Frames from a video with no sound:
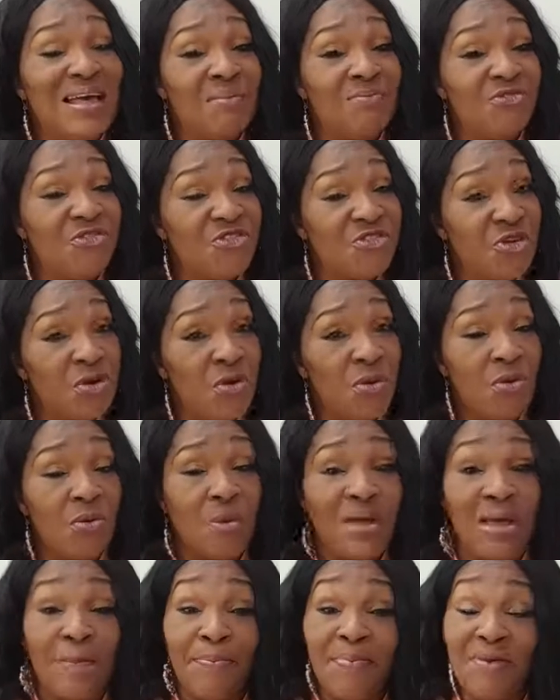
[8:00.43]
I'm
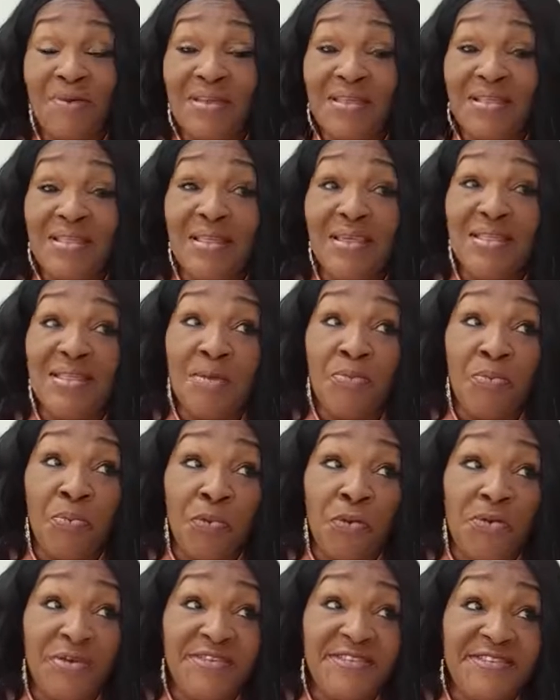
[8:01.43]
sure, apparently the
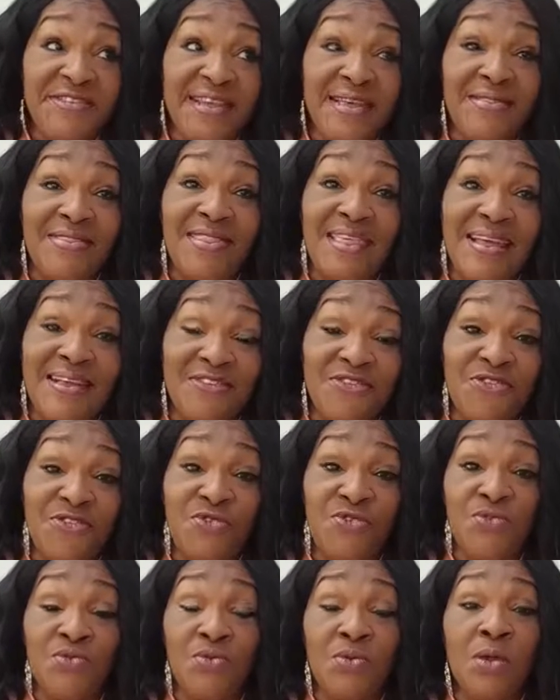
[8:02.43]
boy said thanks
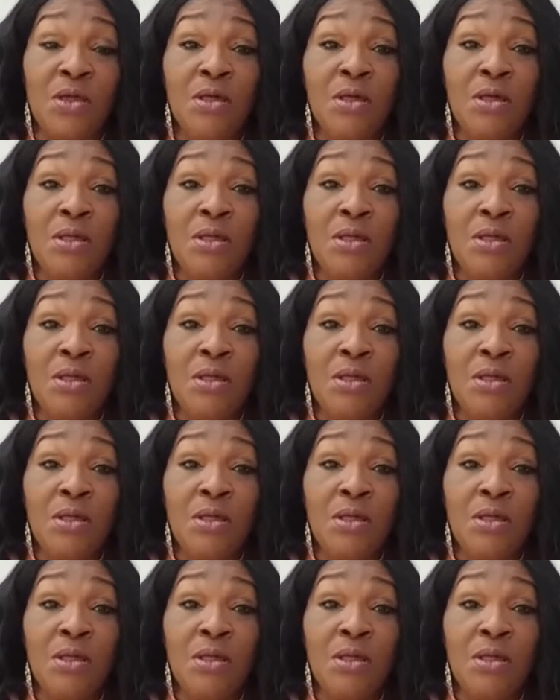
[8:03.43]
to